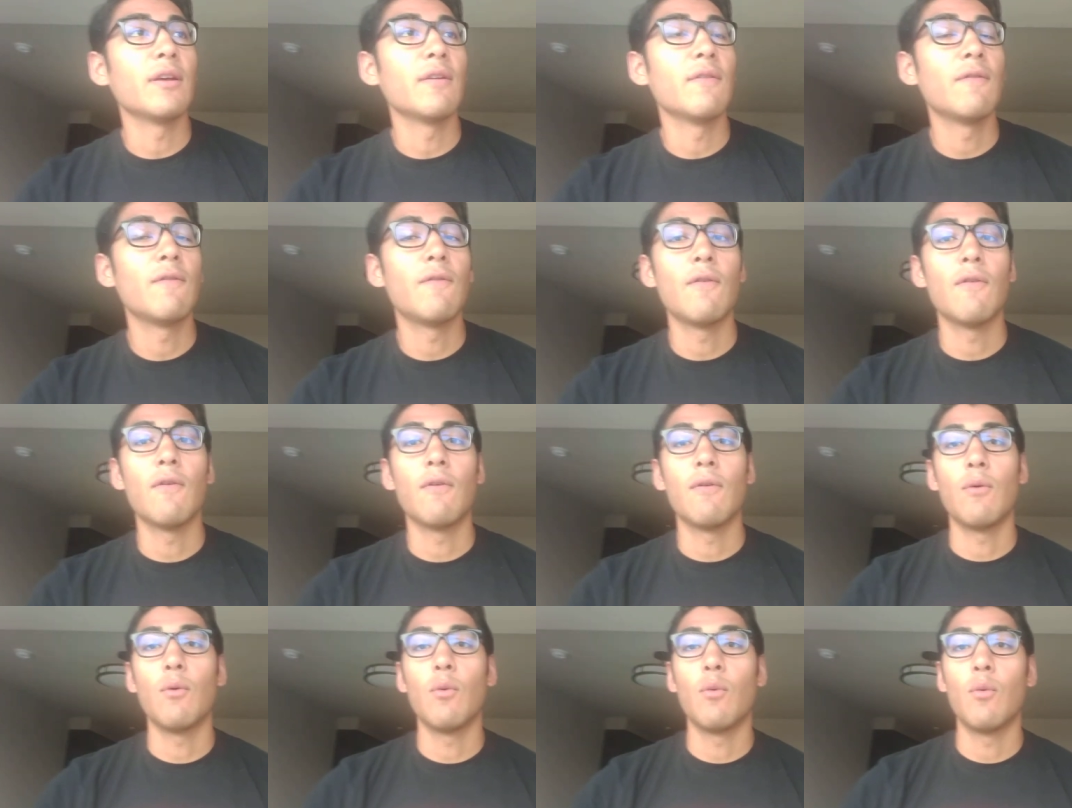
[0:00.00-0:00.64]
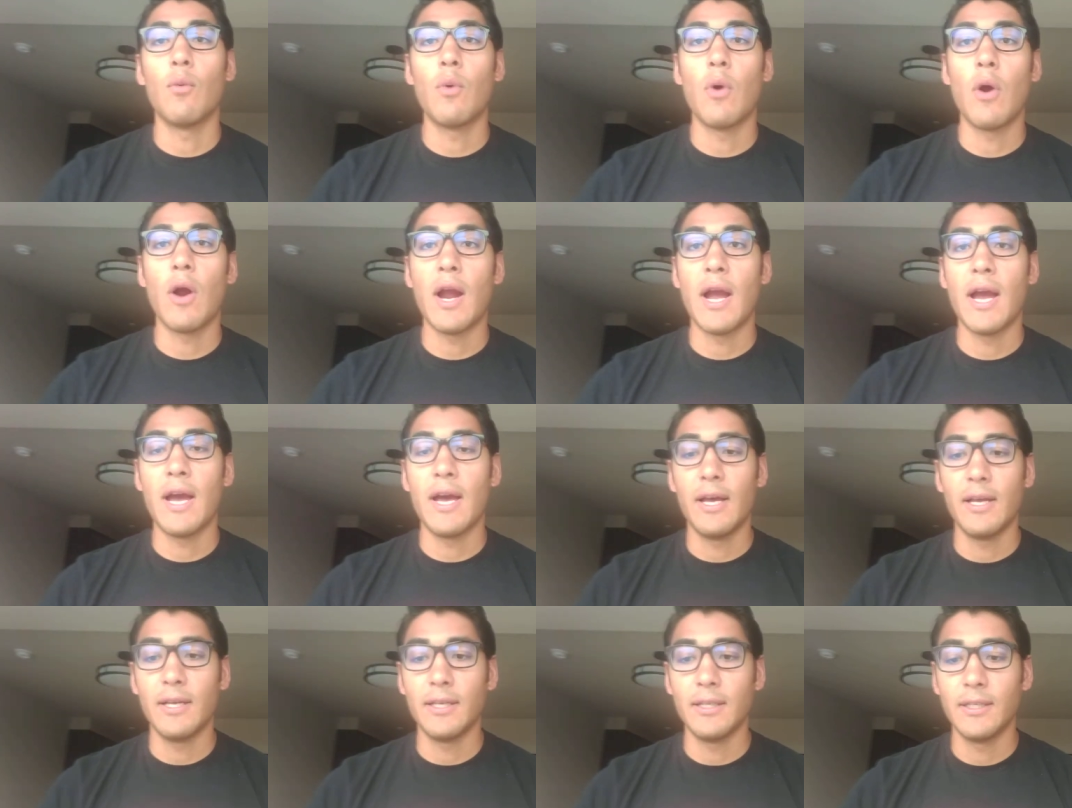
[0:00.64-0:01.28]
For
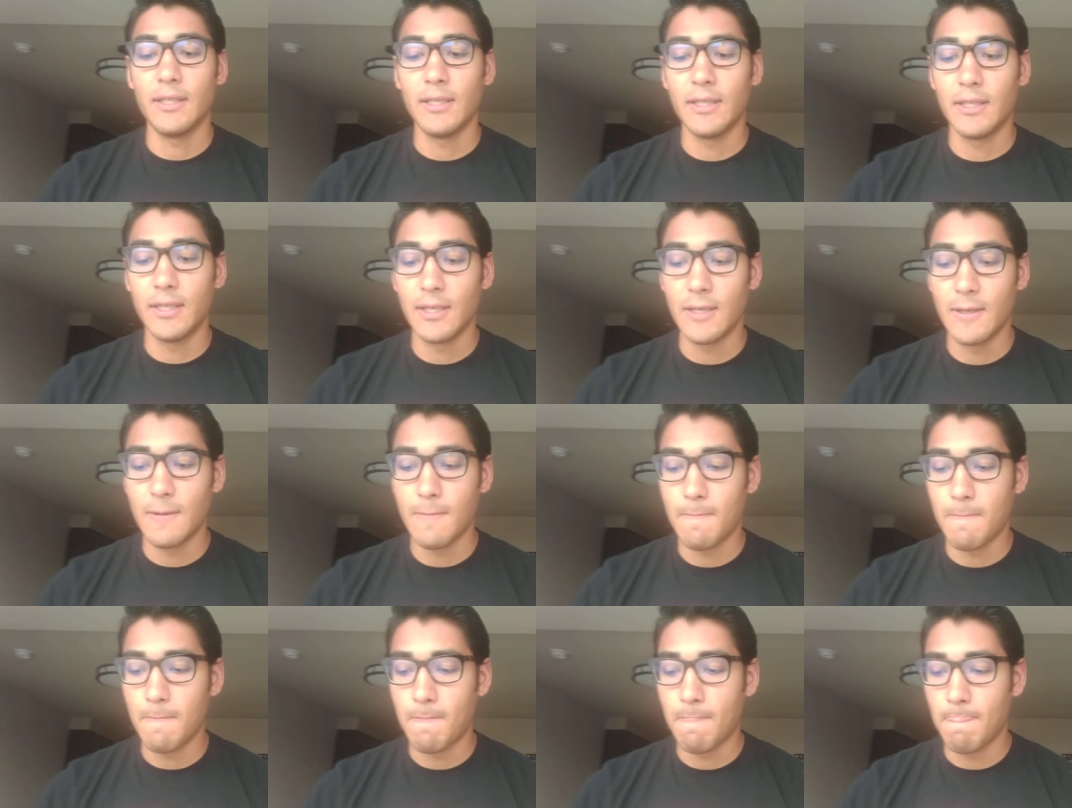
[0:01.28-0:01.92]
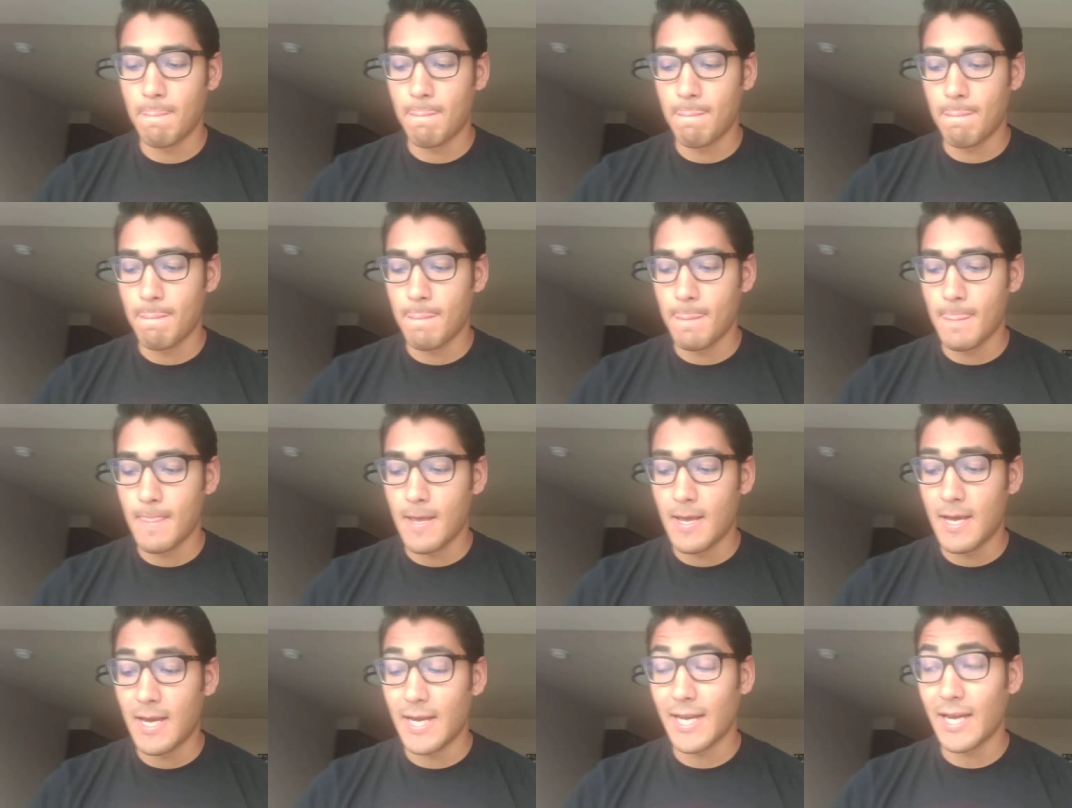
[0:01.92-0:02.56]
whereas
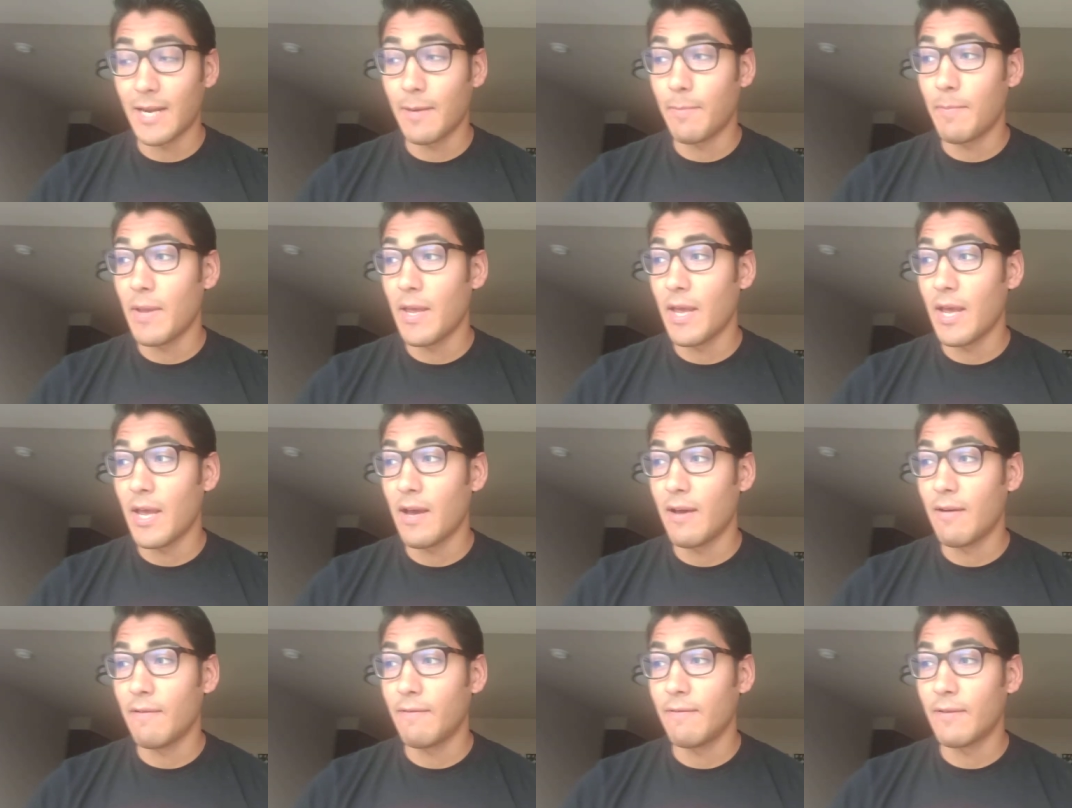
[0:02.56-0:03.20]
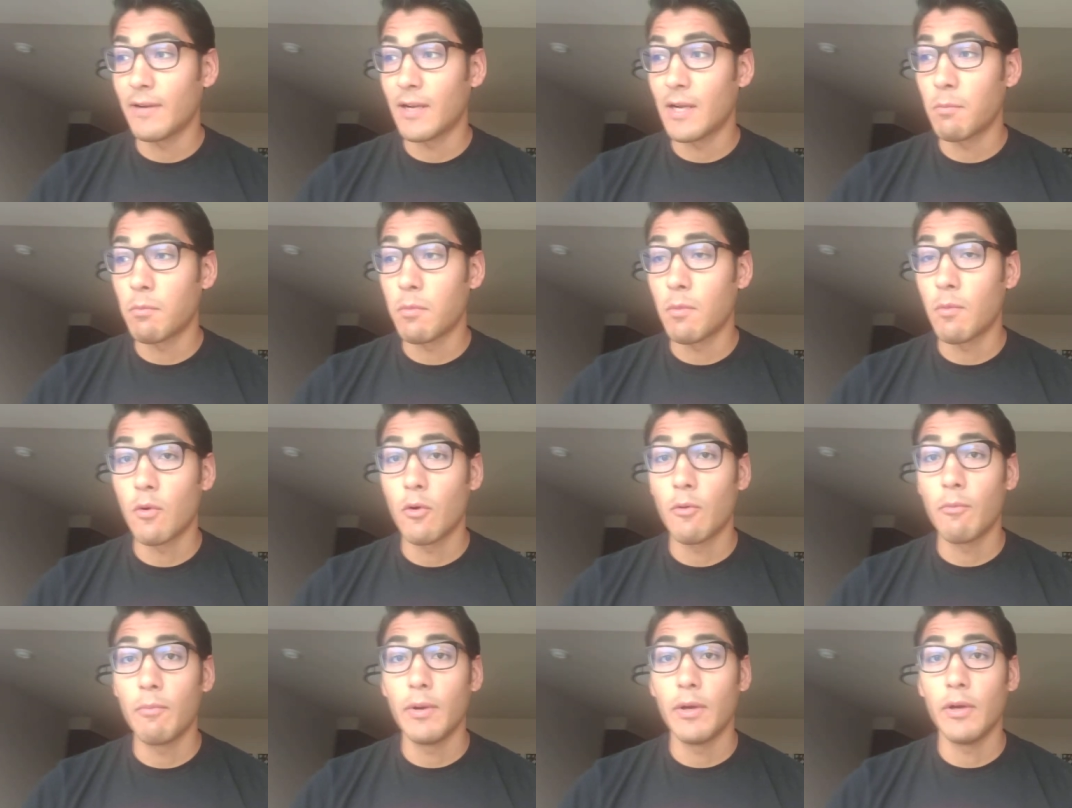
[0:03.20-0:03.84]
I got to pay off a couple
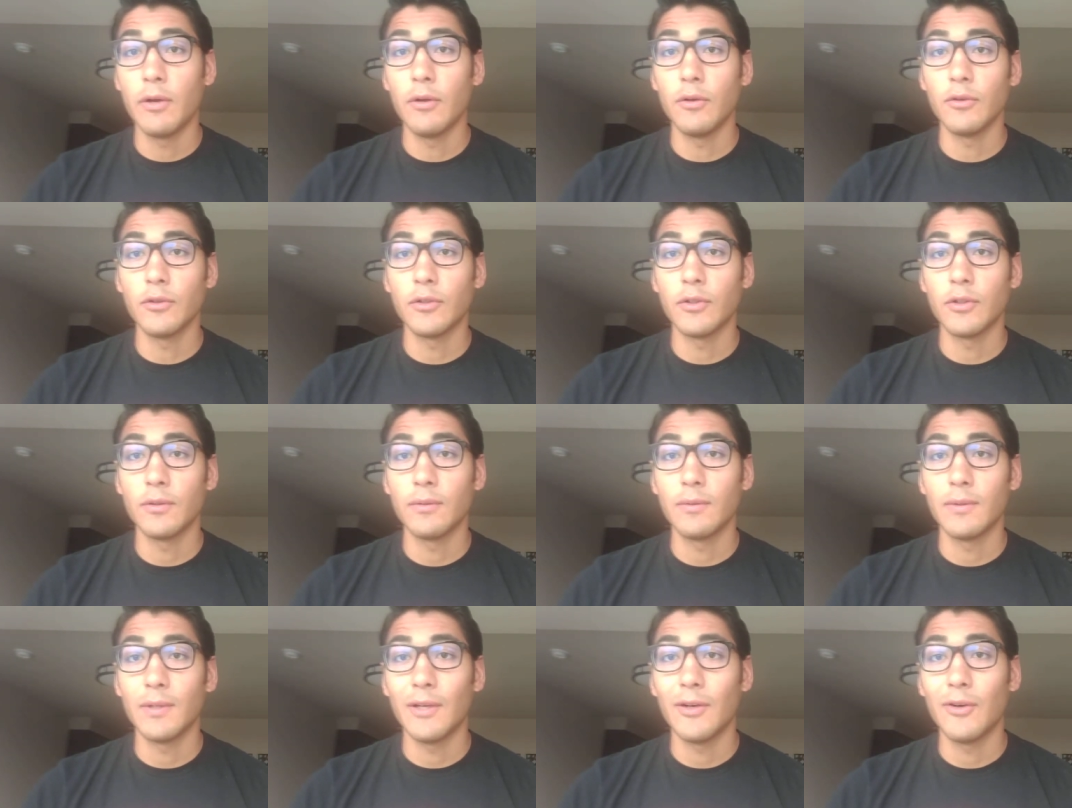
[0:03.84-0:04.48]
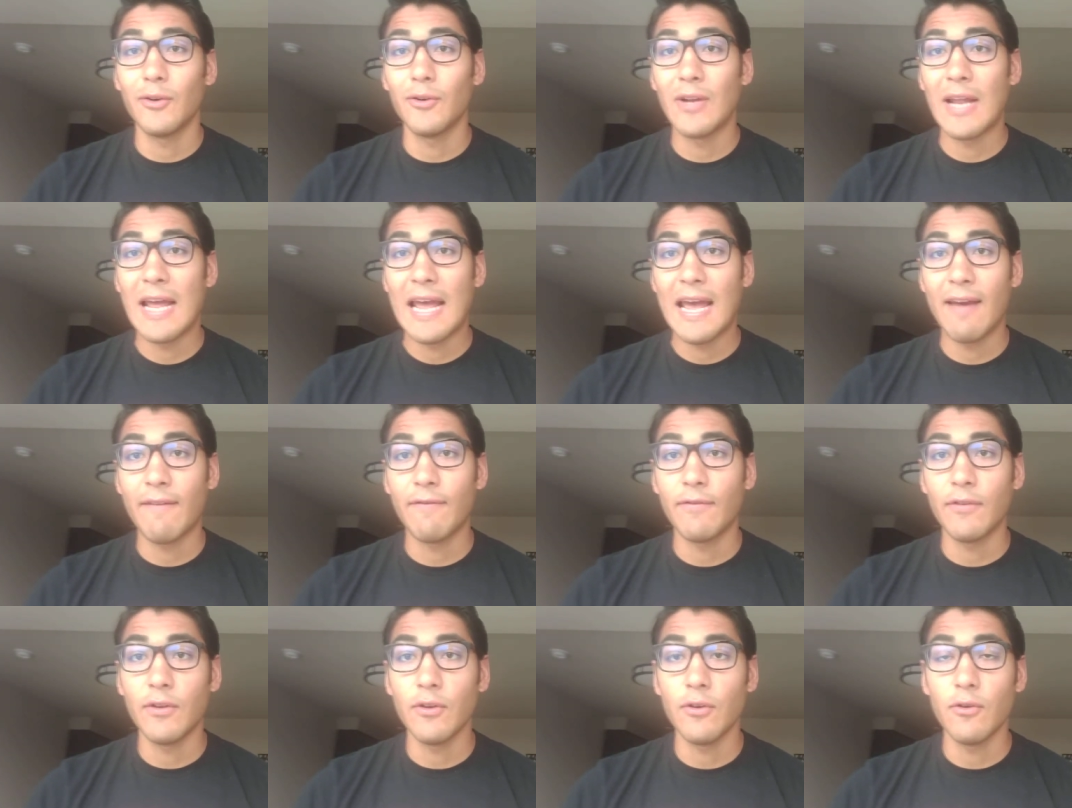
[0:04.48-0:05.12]
more bills. I don't
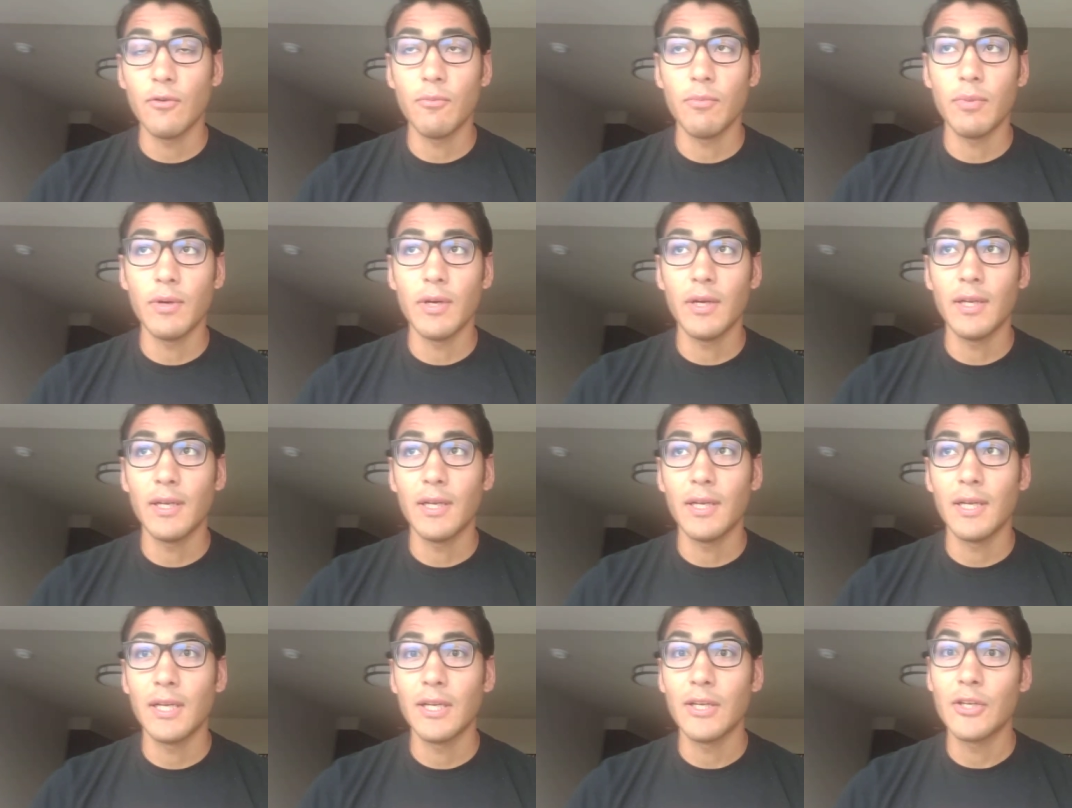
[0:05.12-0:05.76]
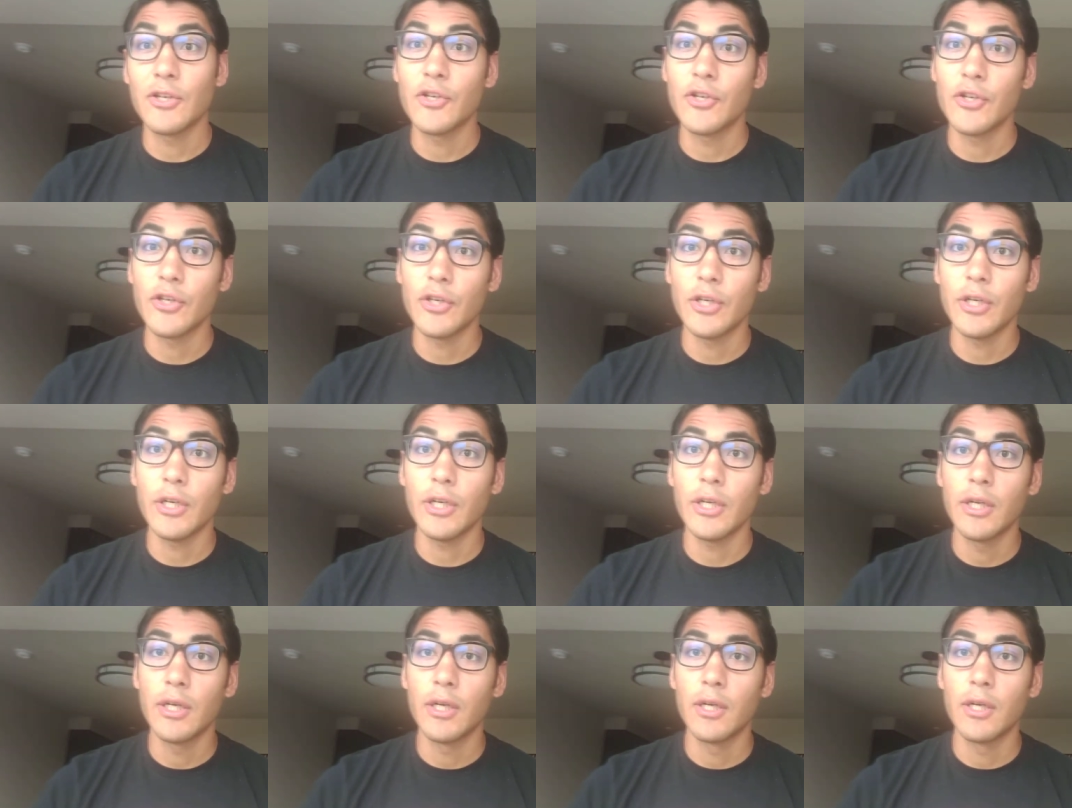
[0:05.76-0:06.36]
have to, but I should.